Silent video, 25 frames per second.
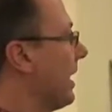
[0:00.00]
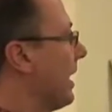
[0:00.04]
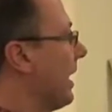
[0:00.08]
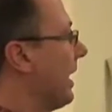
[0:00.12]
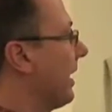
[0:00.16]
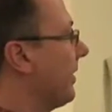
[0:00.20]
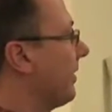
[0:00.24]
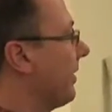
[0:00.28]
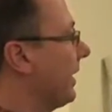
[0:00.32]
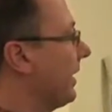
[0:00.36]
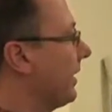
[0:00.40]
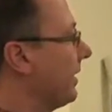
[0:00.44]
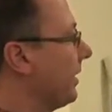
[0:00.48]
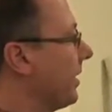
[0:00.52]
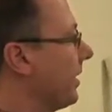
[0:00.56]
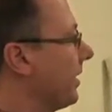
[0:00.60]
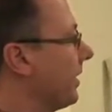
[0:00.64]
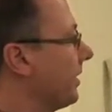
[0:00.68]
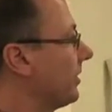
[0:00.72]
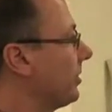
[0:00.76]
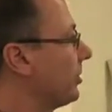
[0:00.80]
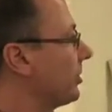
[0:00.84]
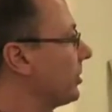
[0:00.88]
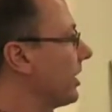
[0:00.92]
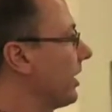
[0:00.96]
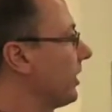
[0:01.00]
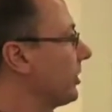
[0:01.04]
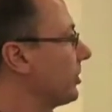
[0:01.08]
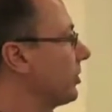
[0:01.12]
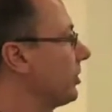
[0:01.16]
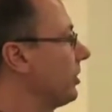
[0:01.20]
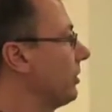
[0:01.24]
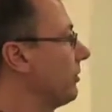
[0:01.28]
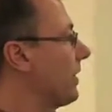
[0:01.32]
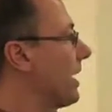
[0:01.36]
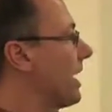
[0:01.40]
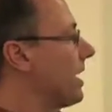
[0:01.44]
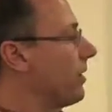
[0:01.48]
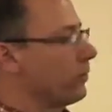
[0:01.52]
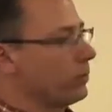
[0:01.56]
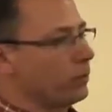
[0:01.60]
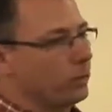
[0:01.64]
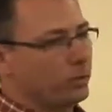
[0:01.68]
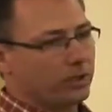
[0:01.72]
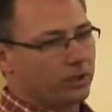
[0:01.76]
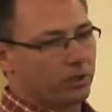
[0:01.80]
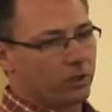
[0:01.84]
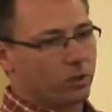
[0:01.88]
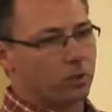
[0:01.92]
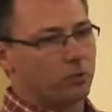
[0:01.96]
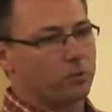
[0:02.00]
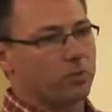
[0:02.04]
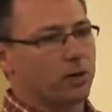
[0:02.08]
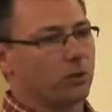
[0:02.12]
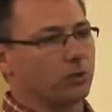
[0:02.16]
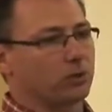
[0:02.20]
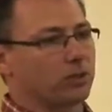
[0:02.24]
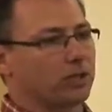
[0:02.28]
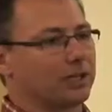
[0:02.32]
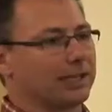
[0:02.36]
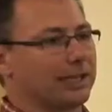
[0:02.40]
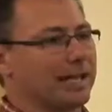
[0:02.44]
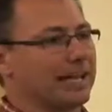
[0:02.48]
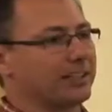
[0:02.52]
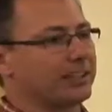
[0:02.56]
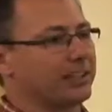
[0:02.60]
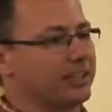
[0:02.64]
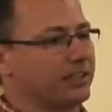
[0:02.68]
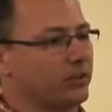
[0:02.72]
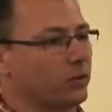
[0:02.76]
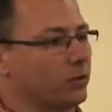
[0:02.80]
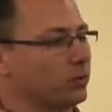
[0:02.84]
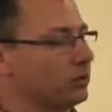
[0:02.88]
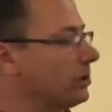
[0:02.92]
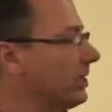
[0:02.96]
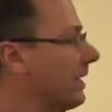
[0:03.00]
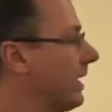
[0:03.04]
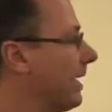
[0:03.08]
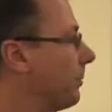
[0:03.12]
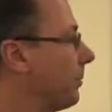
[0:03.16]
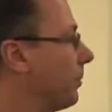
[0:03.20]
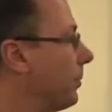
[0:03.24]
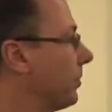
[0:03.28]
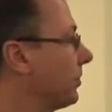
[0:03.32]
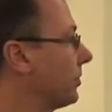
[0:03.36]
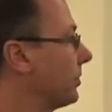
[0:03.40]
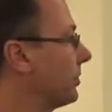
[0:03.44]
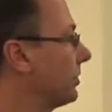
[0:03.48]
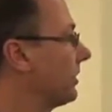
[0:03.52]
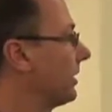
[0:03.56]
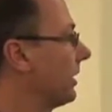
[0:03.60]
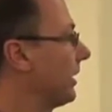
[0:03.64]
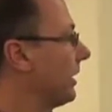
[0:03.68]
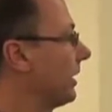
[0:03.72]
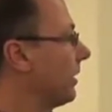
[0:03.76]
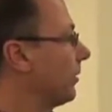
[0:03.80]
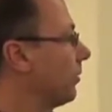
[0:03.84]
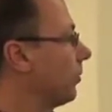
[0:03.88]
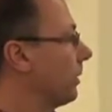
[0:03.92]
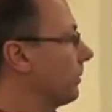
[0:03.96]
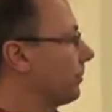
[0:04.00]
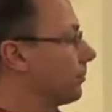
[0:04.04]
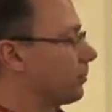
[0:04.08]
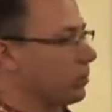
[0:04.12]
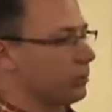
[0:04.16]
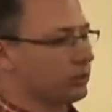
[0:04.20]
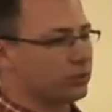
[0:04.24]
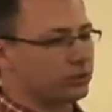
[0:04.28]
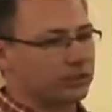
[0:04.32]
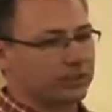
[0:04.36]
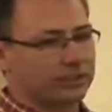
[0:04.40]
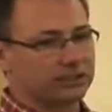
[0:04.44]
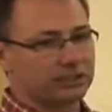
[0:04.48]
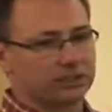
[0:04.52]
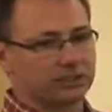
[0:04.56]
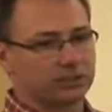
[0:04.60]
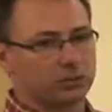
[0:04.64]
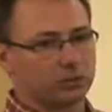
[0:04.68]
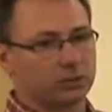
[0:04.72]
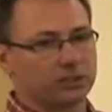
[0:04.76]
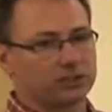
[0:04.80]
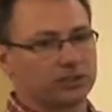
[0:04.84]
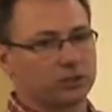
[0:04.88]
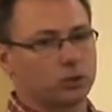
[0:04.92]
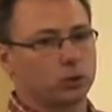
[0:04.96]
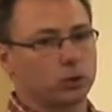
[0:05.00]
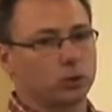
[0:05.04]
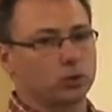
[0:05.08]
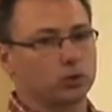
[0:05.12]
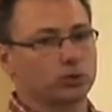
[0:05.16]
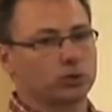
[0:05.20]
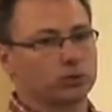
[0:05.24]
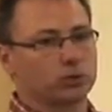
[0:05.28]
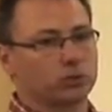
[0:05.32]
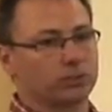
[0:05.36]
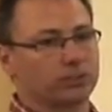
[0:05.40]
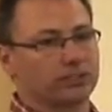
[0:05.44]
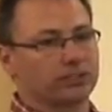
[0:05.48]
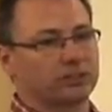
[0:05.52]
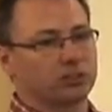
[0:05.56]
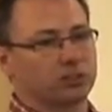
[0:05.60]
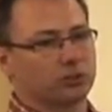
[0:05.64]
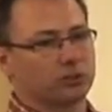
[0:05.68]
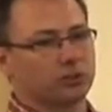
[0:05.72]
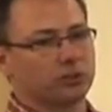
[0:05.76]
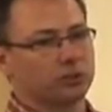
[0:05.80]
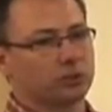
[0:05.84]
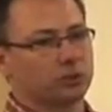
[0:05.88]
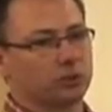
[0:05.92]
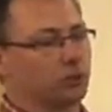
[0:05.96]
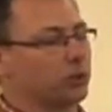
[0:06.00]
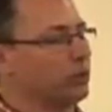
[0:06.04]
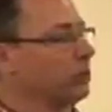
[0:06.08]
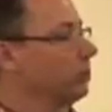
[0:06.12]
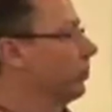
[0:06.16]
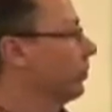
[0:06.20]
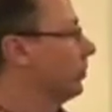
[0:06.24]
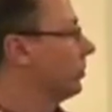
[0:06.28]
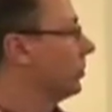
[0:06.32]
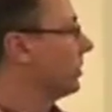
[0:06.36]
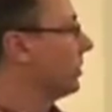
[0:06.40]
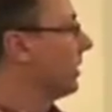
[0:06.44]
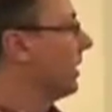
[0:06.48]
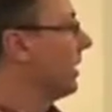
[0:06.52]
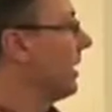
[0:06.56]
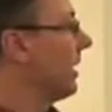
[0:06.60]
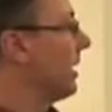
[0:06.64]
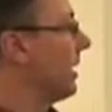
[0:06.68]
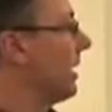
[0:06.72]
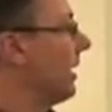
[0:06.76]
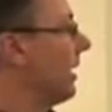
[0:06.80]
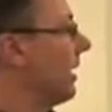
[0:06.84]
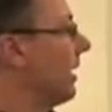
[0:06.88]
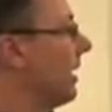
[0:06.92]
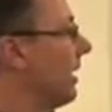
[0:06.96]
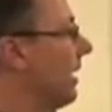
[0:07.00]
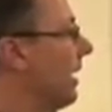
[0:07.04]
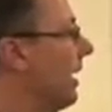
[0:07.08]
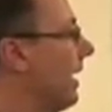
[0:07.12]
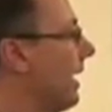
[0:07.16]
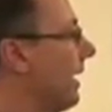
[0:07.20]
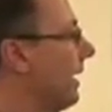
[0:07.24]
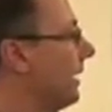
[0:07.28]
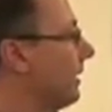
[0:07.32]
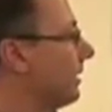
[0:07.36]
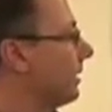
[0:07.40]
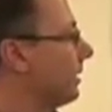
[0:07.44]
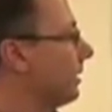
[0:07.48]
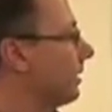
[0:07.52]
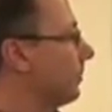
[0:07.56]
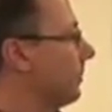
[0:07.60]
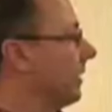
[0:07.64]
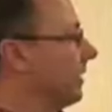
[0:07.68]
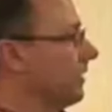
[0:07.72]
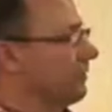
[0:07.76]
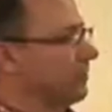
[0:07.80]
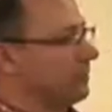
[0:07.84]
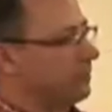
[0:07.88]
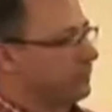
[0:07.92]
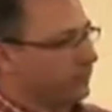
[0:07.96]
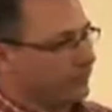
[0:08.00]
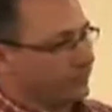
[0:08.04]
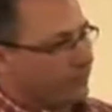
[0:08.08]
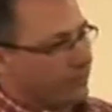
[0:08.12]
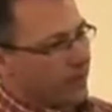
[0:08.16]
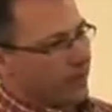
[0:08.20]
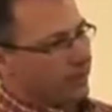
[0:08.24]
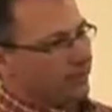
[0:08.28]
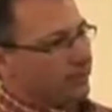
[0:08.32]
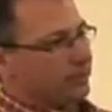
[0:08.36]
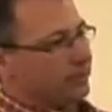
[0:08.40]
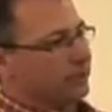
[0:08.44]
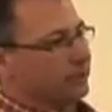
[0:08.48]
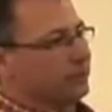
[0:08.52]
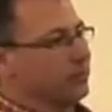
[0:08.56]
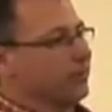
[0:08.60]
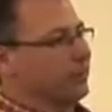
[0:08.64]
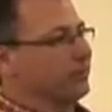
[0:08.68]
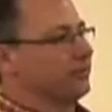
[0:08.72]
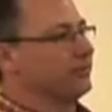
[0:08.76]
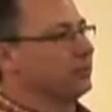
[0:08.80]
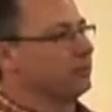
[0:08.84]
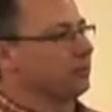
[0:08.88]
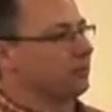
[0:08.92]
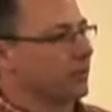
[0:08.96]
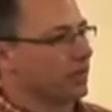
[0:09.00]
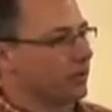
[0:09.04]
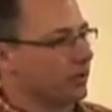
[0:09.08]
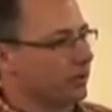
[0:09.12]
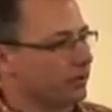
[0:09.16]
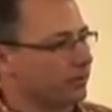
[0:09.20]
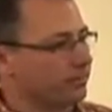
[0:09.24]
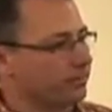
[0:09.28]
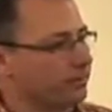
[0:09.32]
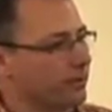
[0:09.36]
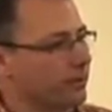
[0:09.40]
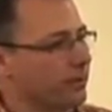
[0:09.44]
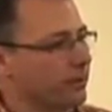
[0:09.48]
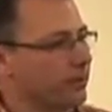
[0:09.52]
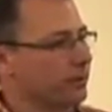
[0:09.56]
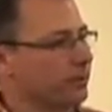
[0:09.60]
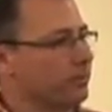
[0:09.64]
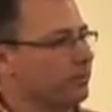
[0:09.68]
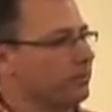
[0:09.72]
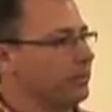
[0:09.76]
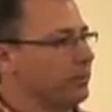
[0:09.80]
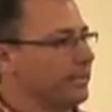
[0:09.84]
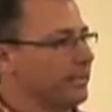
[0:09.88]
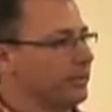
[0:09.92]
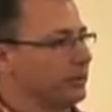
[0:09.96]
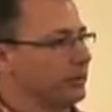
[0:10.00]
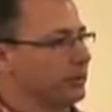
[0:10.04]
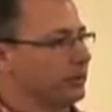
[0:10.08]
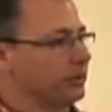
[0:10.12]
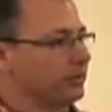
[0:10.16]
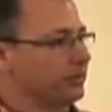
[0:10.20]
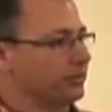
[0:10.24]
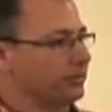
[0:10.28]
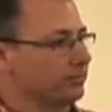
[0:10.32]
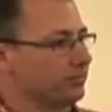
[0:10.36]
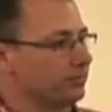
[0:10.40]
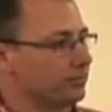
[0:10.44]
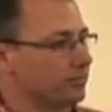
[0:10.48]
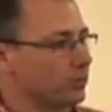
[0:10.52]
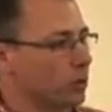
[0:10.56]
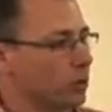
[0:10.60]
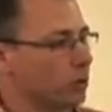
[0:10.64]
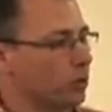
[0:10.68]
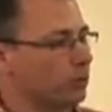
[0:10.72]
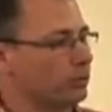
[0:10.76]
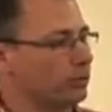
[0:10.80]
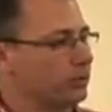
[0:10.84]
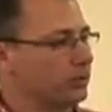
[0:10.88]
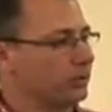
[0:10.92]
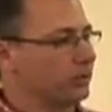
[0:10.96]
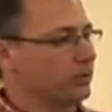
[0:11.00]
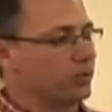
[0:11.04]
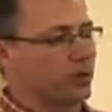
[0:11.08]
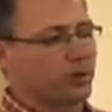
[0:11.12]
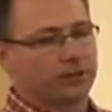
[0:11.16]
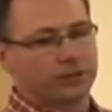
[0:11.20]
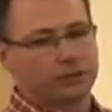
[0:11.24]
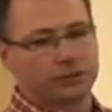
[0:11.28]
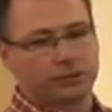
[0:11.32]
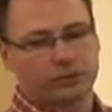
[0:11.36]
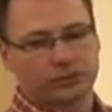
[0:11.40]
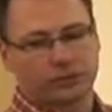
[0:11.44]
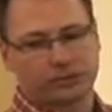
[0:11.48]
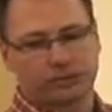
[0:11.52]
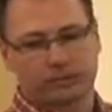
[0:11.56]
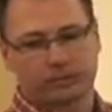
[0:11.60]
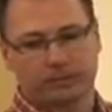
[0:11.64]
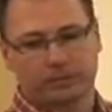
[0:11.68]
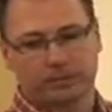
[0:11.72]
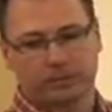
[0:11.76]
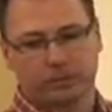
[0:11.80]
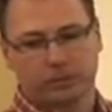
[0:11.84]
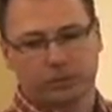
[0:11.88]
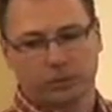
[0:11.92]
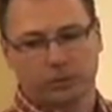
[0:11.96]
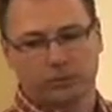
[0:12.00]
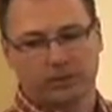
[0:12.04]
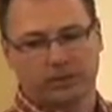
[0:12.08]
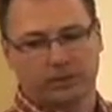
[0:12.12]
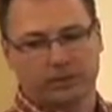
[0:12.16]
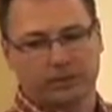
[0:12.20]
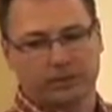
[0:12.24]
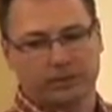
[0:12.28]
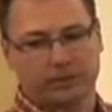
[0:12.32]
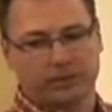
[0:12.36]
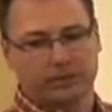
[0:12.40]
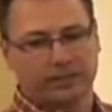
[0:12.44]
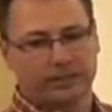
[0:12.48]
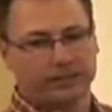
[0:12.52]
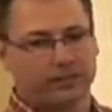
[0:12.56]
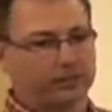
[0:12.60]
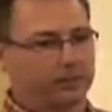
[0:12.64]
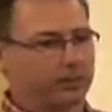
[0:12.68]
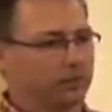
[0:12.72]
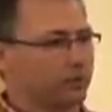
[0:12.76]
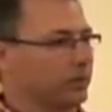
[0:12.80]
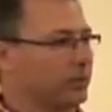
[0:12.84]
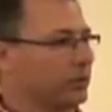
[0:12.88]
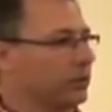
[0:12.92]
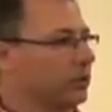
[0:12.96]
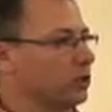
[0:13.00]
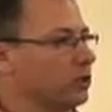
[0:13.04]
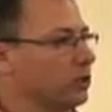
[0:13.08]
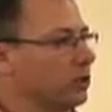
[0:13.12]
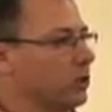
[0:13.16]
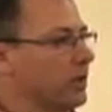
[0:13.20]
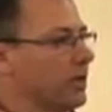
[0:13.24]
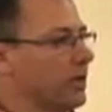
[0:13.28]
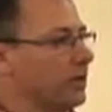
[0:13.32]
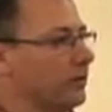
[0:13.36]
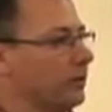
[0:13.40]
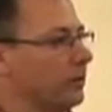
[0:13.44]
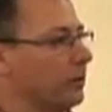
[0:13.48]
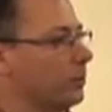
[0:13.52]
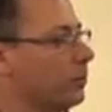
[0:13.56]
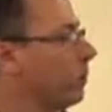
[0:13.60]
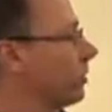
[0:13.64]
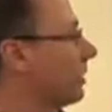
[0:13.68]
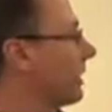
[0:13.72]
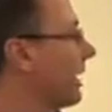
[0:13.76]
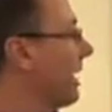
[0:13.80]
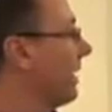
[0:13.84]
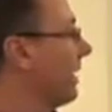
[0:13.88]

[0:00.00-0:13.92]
And then discussion of how we go about collecting those samples, what processes, what tools, what instruments we use, and we've got a little bit of our meters and probes and monitoring equipment here that we can show how they work